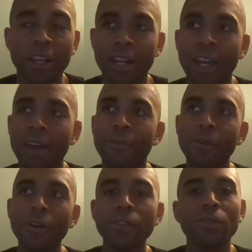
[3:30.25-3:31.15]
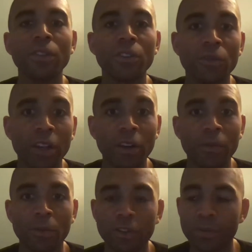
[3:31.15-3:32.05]
And I first was going to do the Air
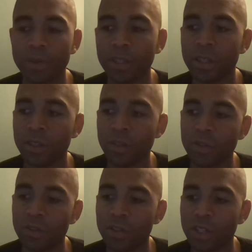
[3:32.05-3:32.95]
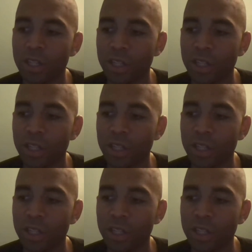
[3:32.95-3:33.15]
Force because